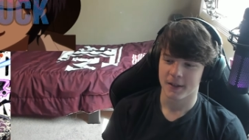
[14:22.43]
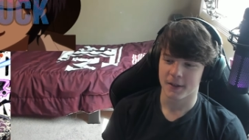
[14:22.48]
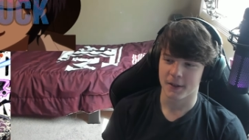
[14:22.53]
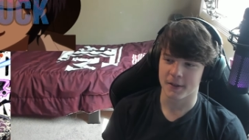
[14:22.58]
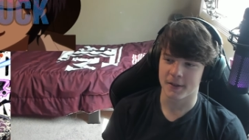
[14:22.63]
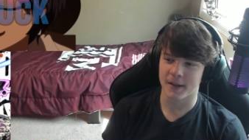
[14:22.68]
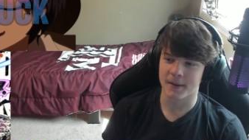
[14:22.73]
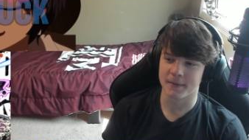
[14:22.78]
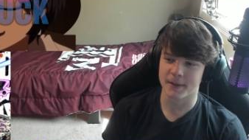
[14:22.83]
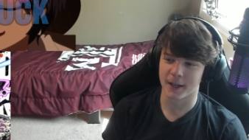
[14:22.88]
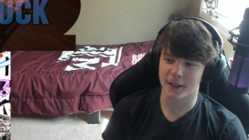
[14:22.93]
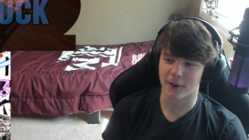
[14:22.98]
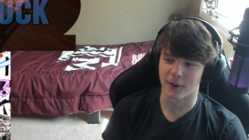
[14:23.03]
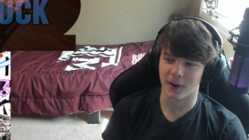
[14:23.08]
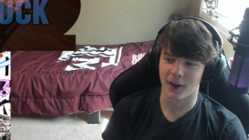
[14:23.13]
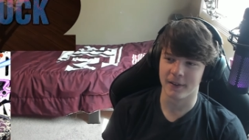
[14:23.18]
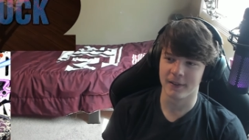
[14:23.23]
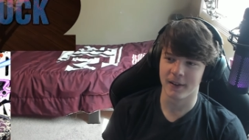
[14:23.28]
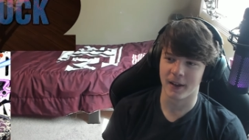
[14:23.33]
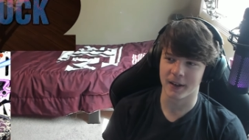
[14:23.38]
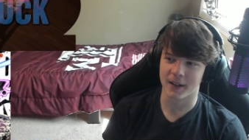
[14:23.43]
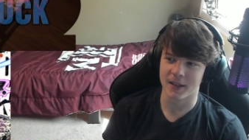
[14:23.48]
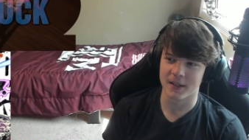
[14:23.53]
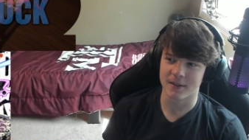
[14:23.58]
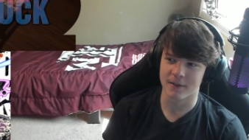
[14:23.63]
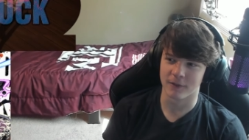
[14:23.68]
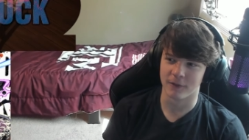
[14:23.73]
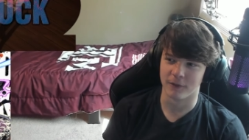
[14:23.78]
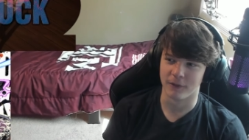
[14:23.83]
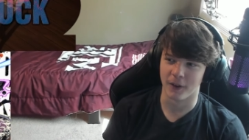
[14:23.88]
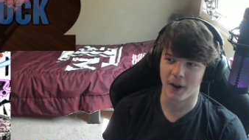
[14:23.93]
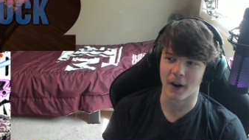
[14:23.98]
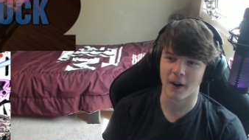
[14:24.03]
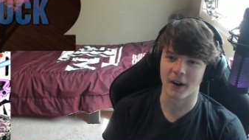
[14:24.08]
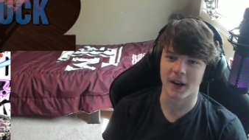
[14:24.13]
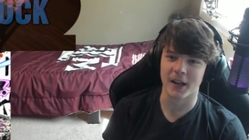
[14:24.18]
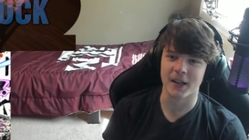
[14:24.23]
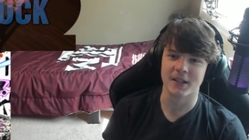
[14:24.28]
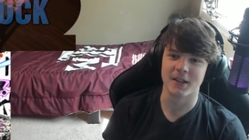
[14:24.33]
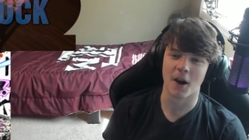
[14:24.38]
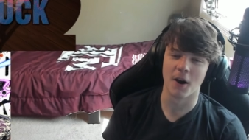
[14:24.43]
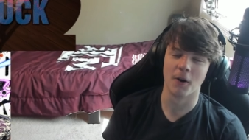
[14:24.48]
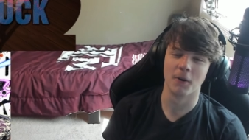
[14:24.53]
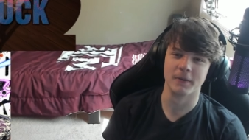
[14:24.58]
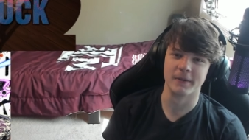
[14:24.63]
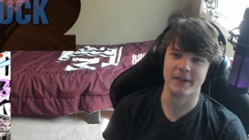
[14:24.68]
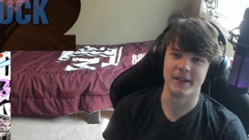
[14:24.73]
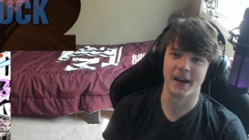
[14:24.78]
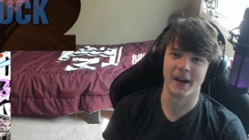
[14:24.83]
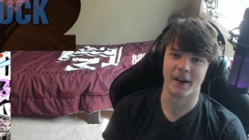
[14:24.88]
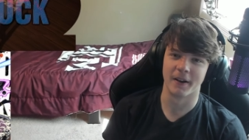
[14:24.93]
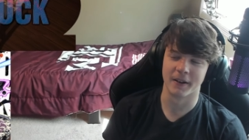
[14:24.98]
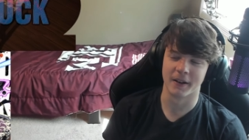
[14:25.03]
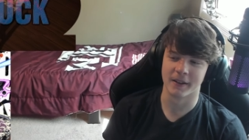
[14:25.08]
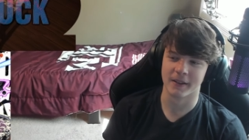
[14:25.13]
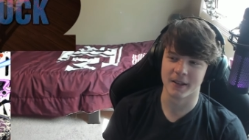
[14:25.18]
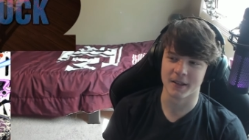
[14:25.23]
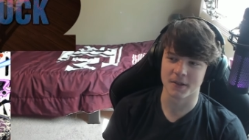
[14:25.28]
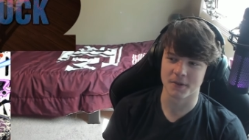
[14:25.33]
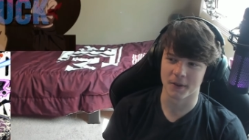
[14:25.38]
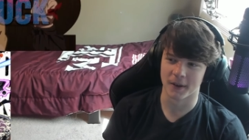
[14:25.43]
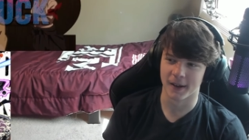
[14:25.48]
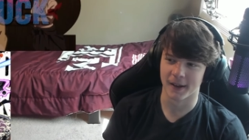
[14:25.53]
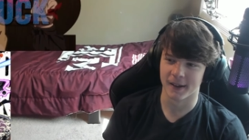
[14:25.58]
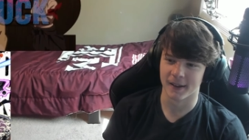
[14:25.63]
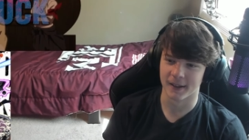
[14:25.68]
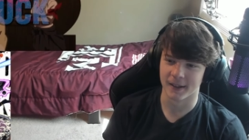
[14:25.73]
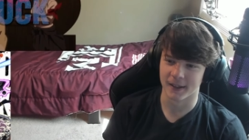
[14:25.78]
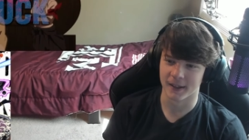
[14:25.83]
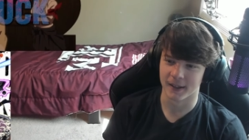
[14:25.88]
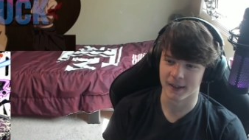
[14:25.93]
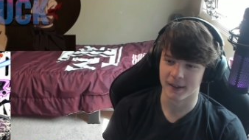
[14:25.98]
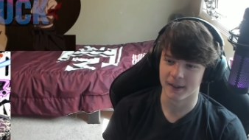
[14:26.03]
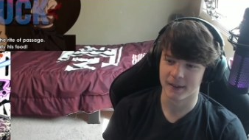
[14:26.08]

So it seems like her unluck is very toned down in this reality.